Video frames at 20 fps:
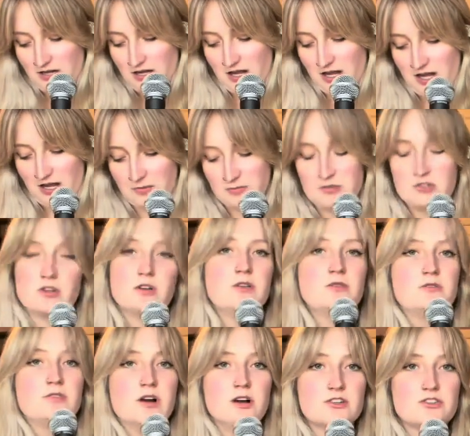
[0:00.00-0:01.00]

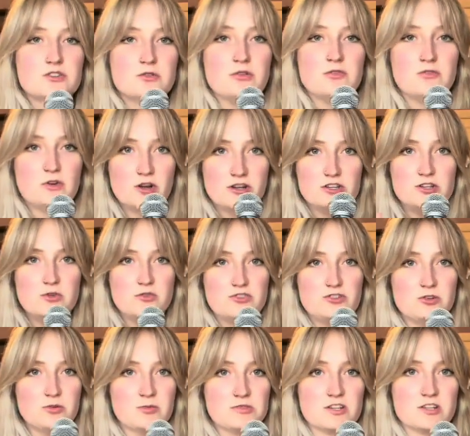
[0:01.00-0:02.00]
to avoid
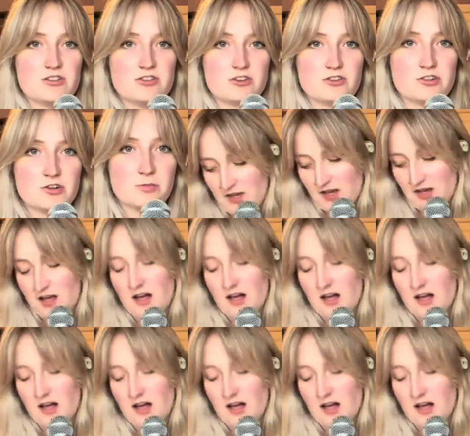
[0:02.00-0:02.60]
YouTube censorship.